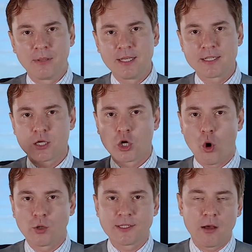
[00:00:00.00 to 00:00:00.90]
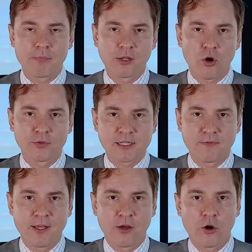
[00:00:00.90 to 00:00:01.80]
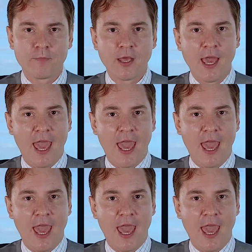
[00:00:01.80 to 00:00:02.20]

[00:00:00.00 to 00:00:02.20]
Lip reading: please go down below this video